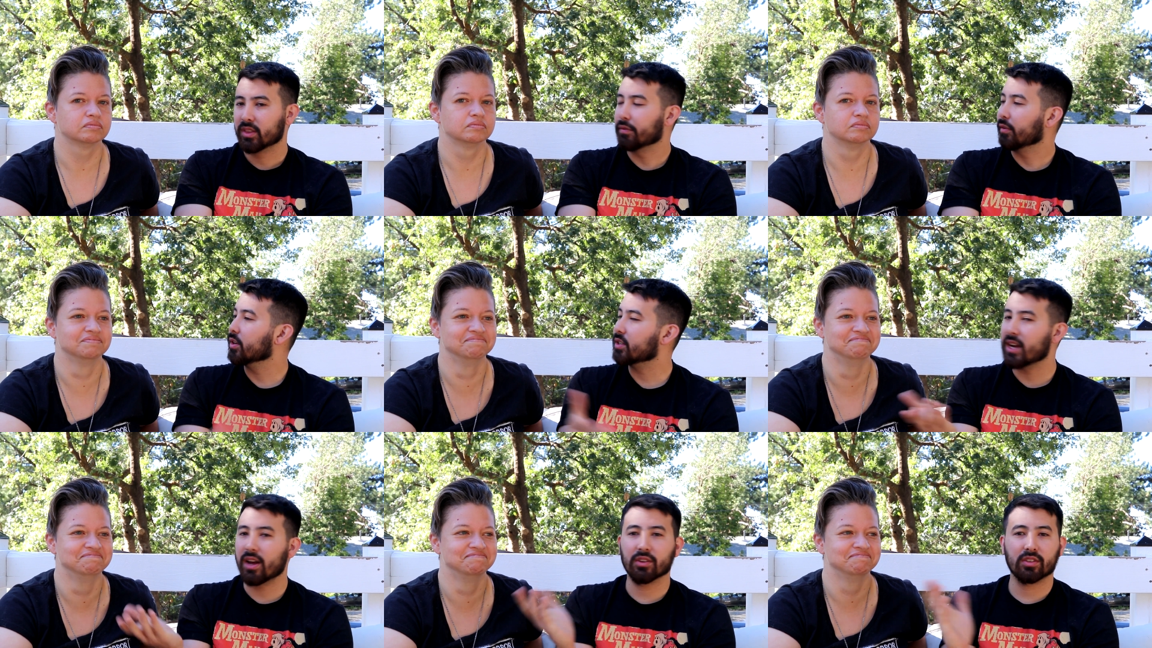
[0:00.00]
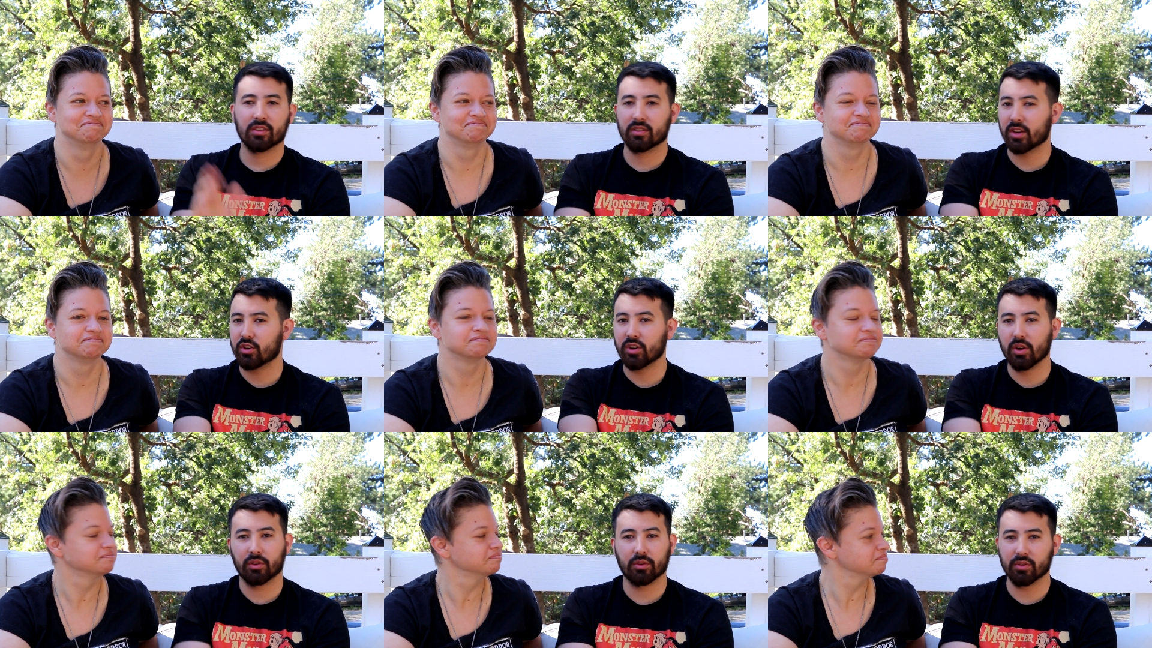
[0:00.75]
Speaker 1: The first house that you
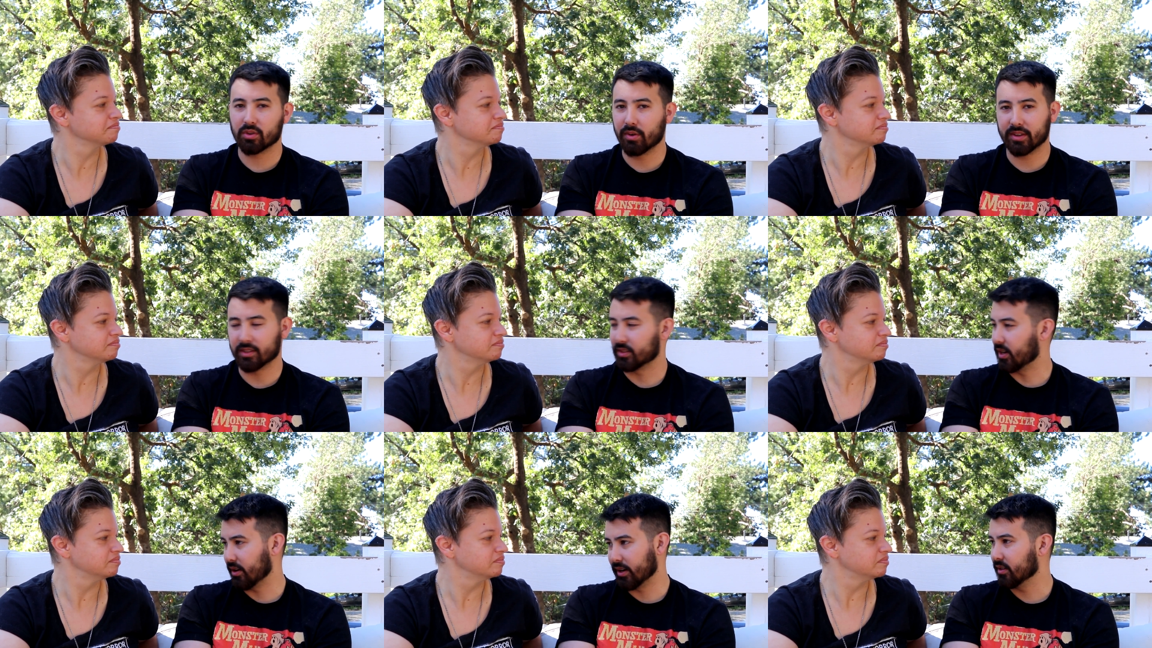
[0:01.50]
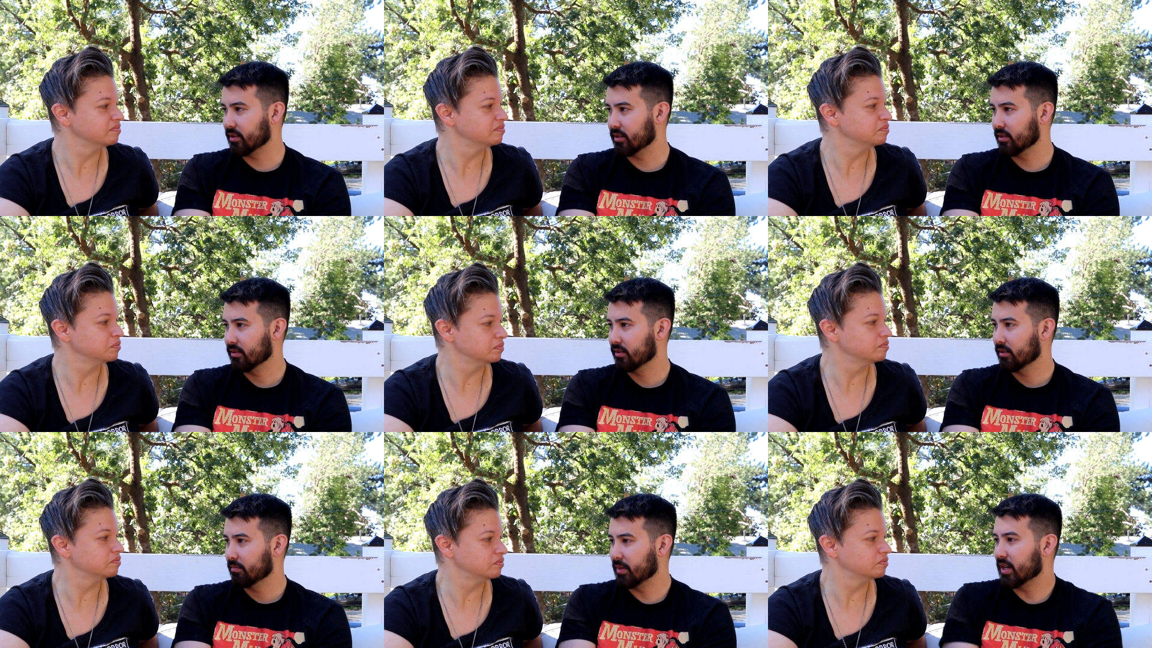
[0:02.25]
go through is always the scariest,
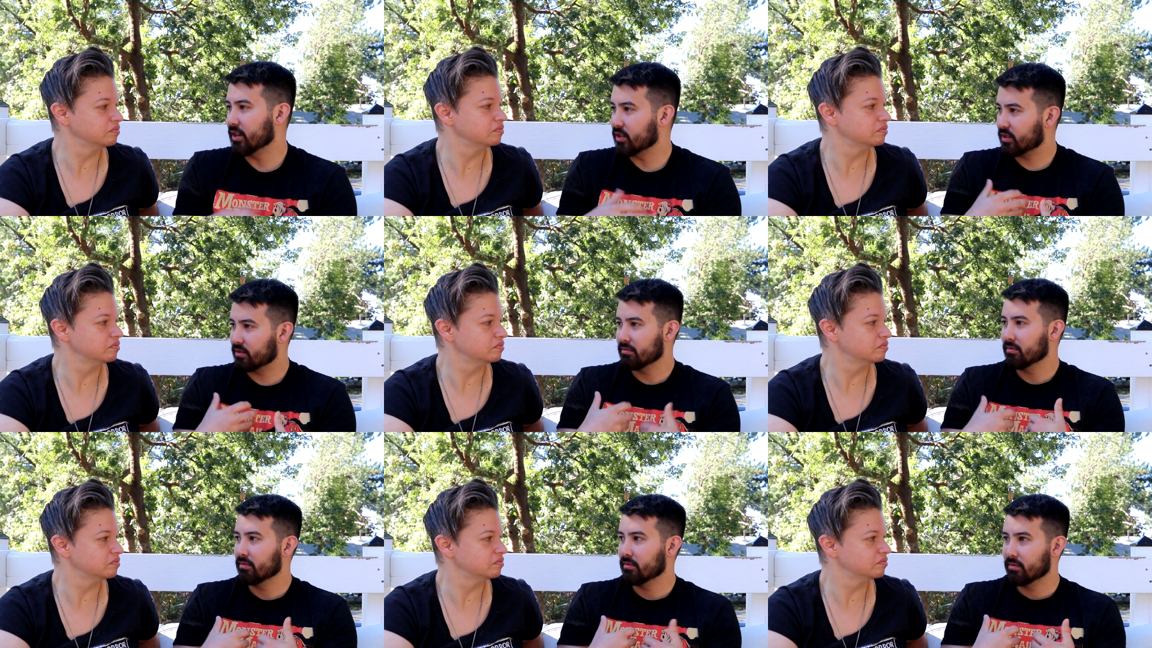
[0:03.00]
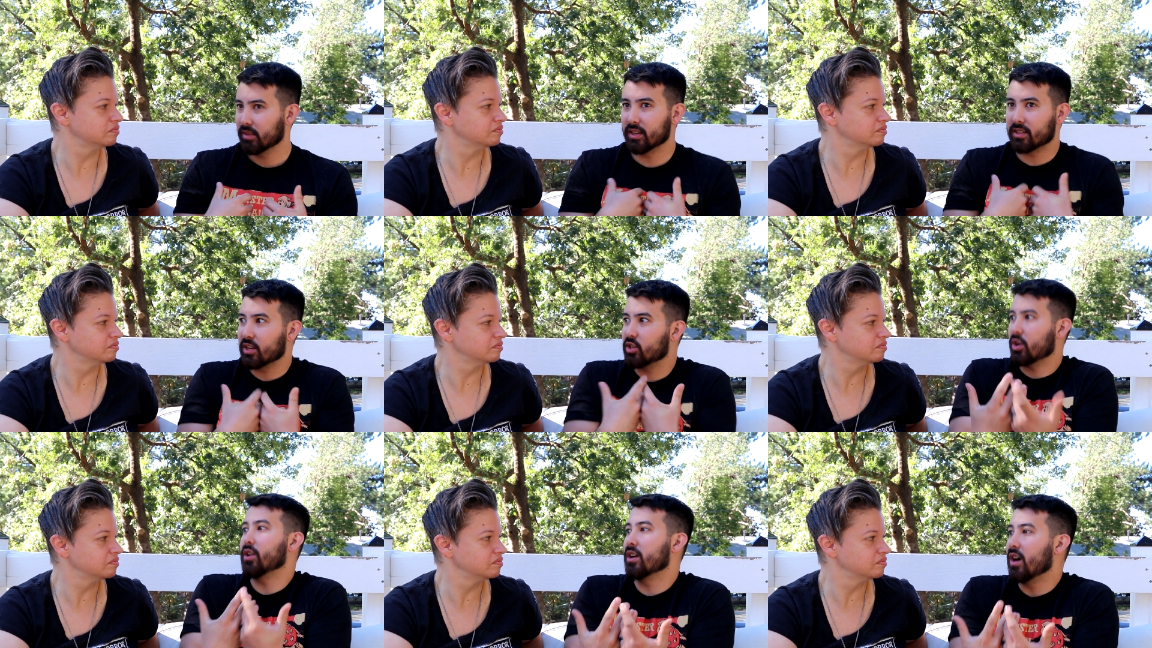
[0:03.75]
because it's like
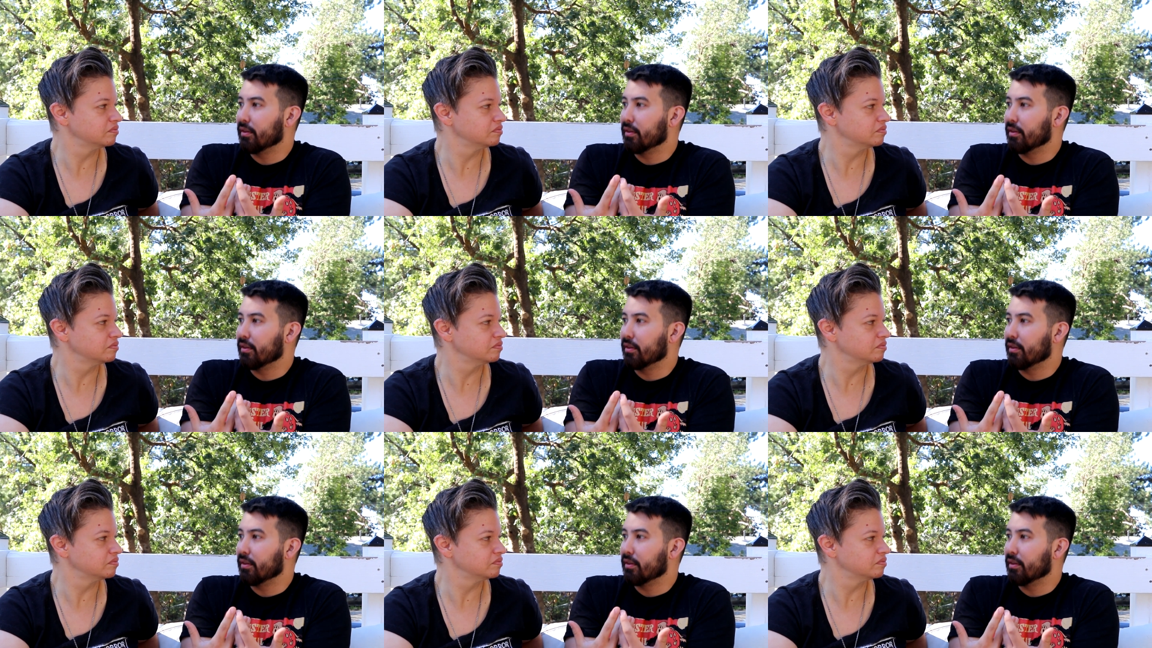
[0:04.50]
starting